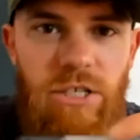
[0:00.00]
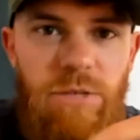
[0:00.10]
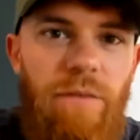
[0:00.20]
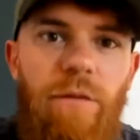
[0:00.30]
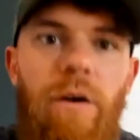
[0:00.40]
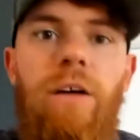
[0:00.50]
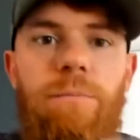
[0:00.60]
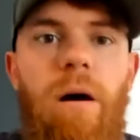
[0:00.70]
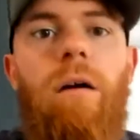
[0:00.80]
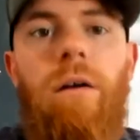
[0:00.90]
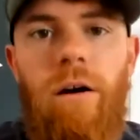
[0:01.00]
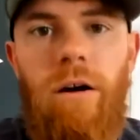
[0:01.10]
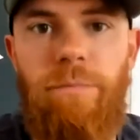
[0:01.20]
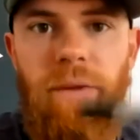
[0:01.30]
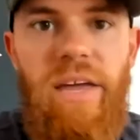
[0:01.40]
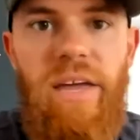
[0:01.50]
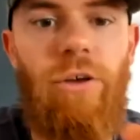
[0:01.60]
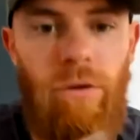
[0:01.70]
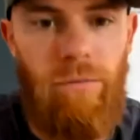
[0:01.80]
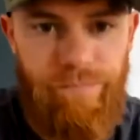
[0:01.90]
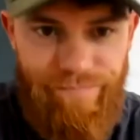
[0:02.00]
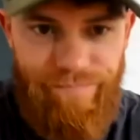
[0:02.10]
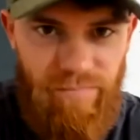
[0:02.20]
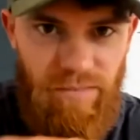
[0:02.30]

What does this mean for us marketers, me and you?